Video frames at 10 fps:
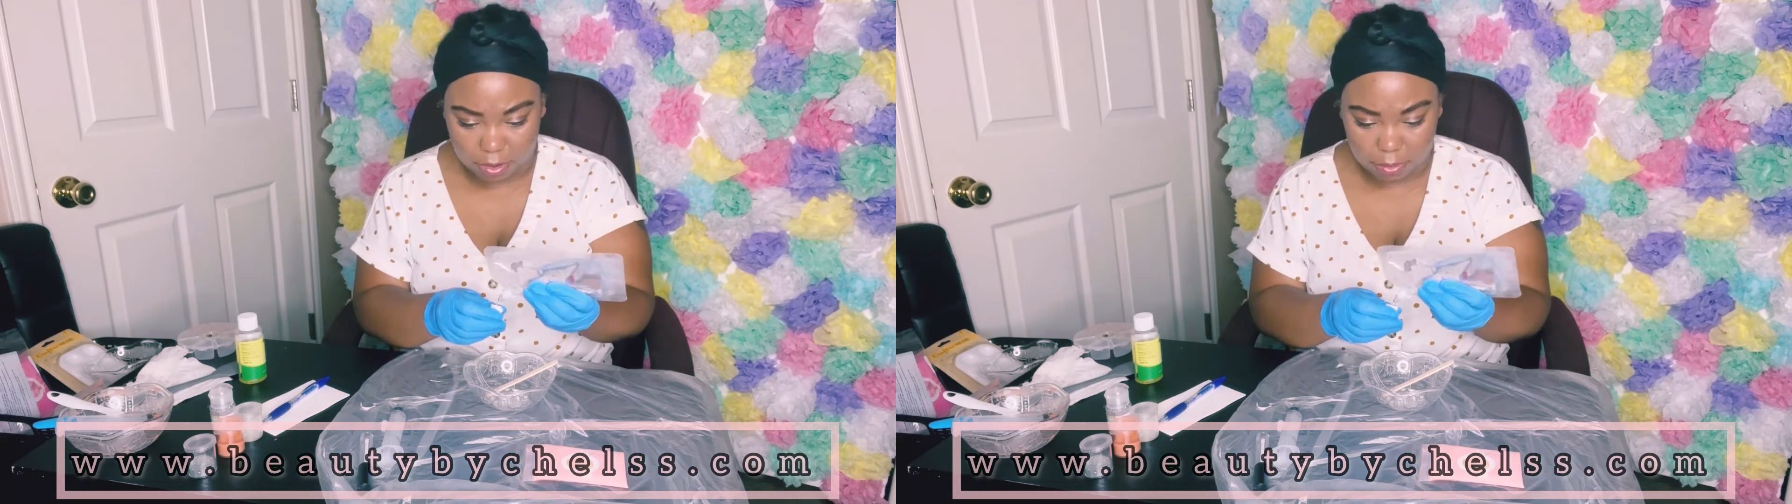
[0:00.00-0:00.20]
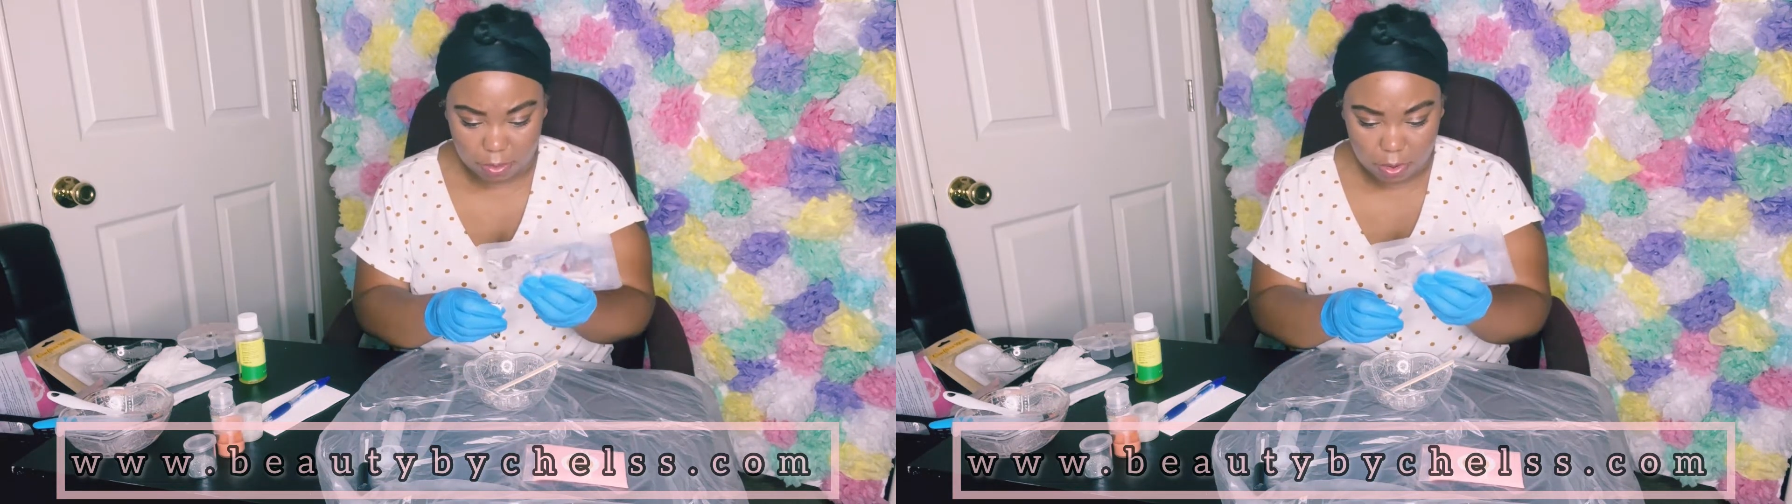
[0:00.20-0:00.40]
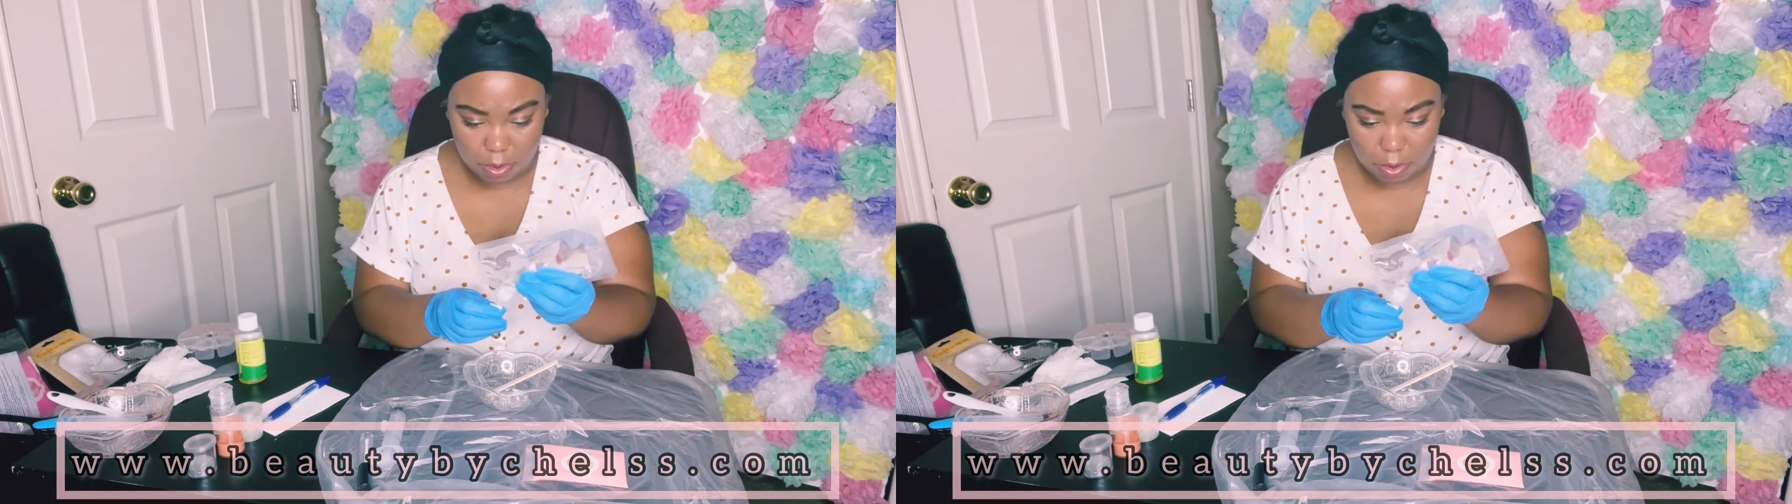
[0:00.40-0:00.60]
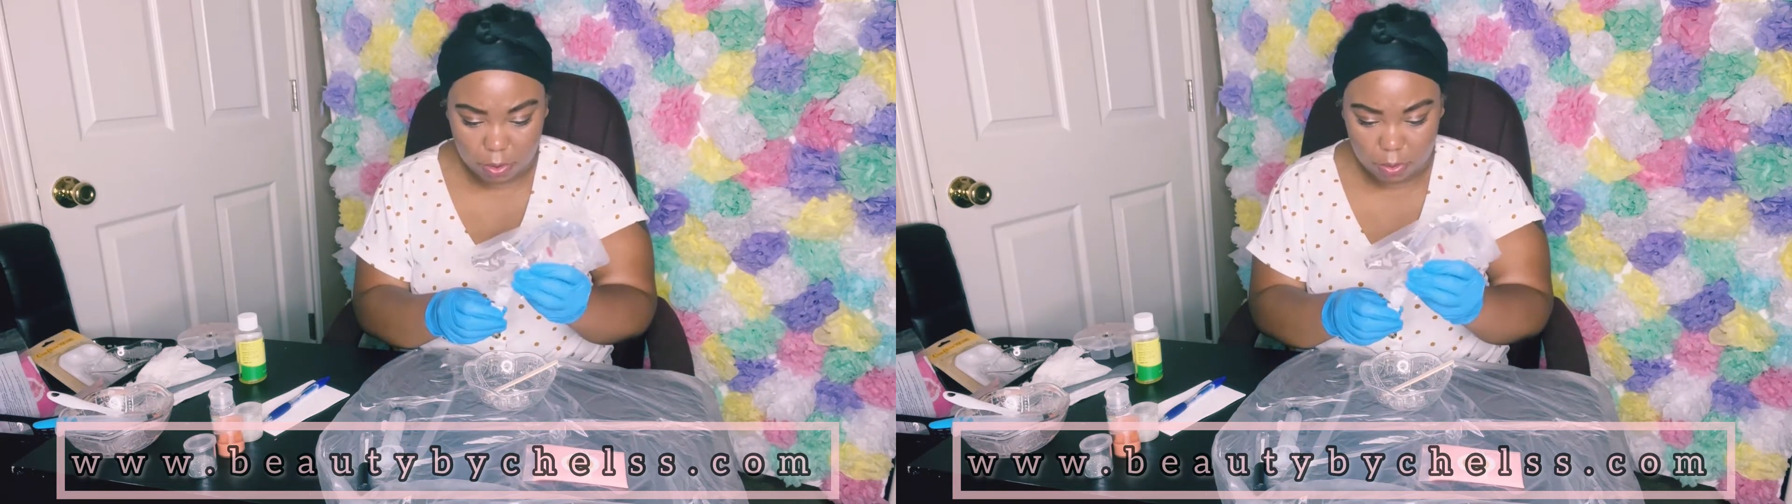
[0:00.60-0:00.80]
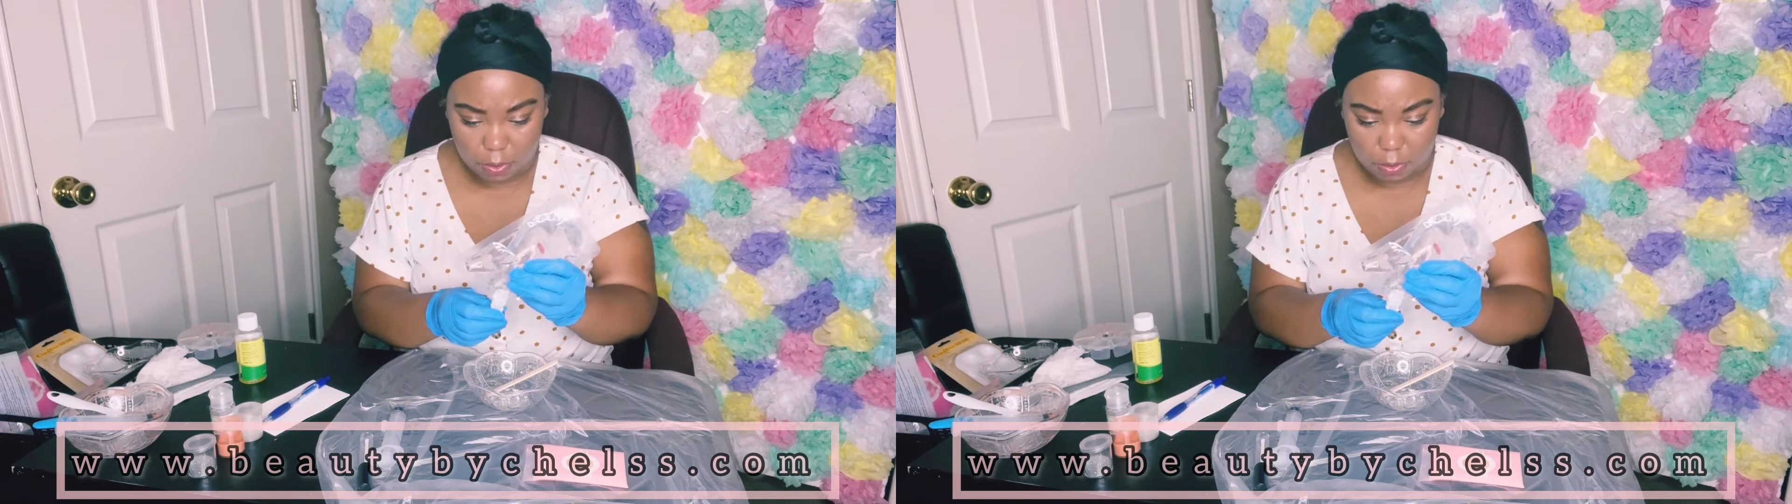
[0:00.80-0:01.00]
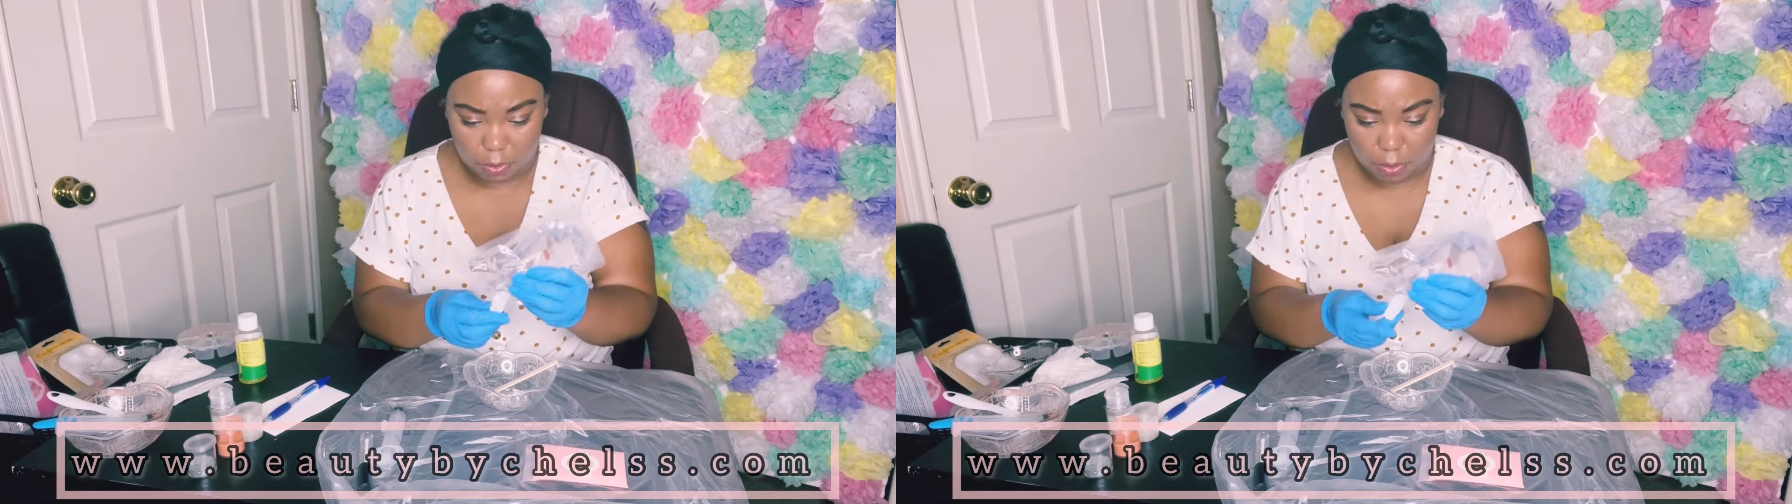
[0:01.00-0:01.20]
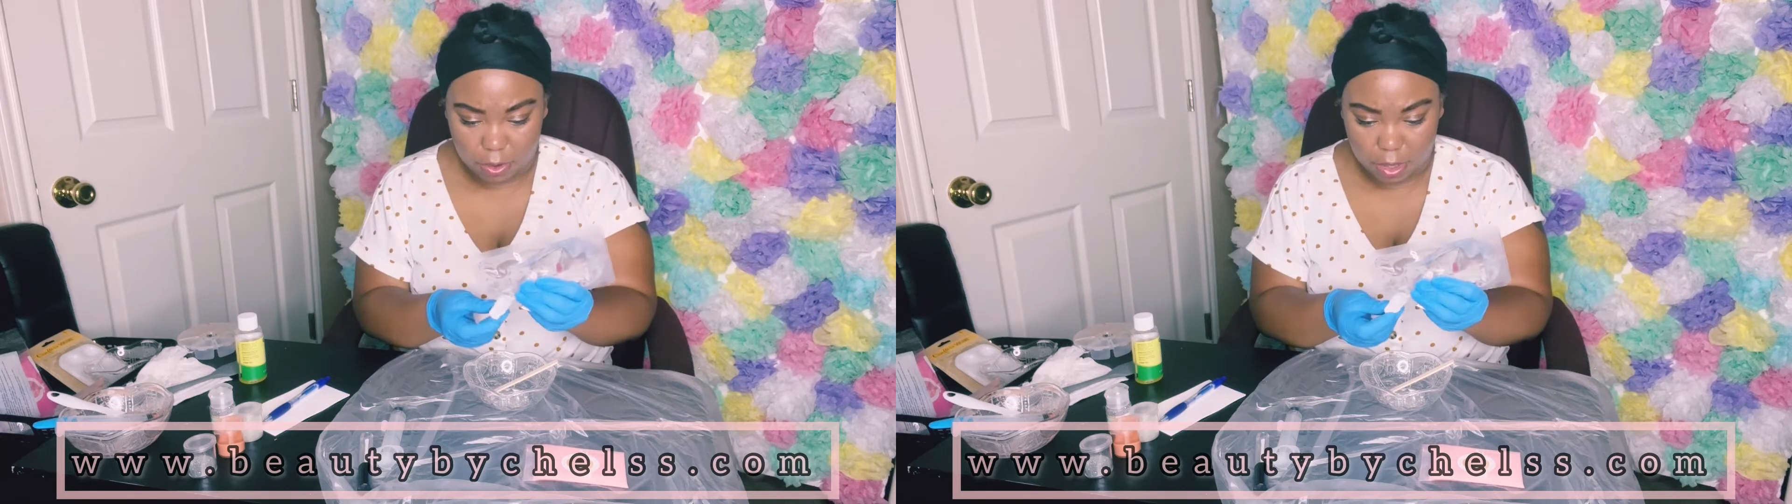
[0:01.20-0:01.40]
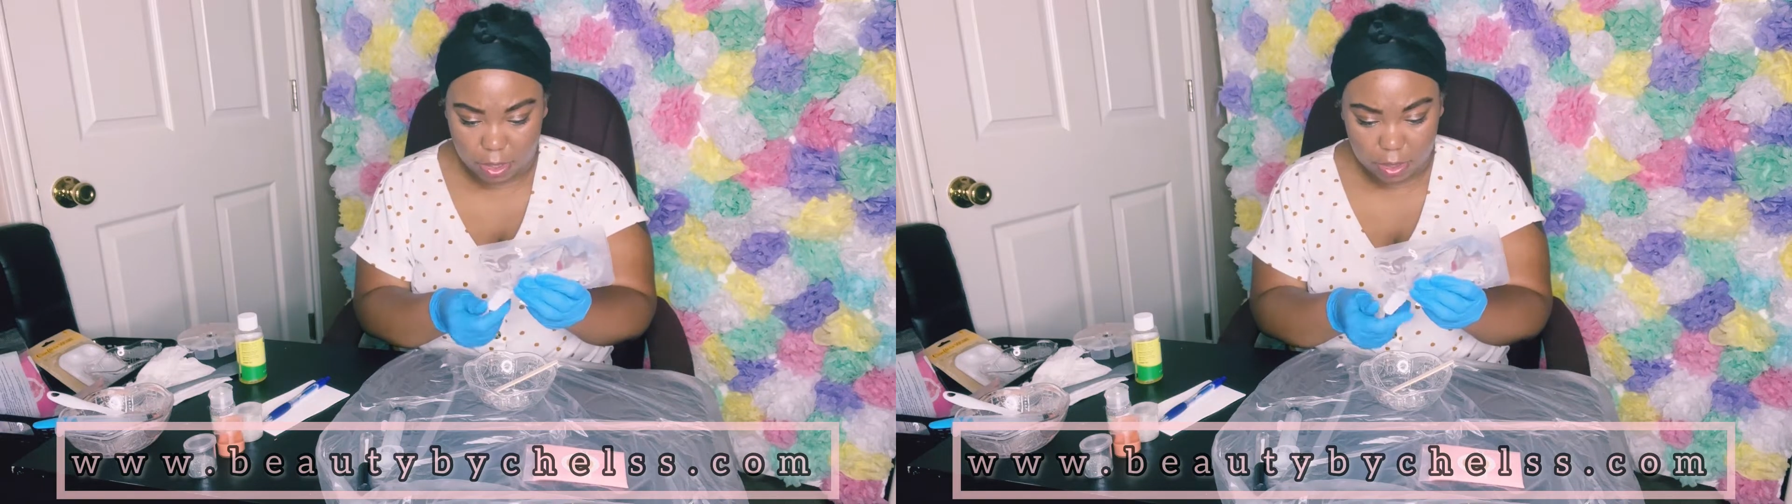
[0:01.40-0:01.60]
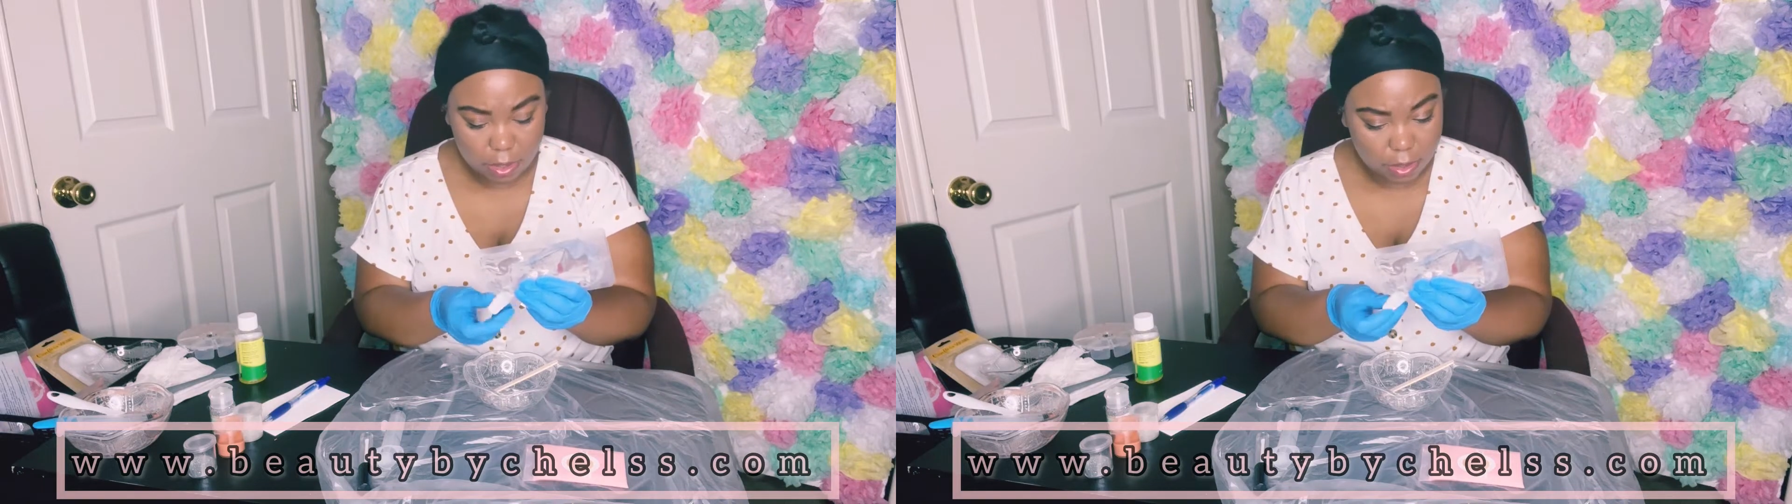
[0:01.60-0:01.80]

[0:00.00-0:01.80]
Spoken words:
up one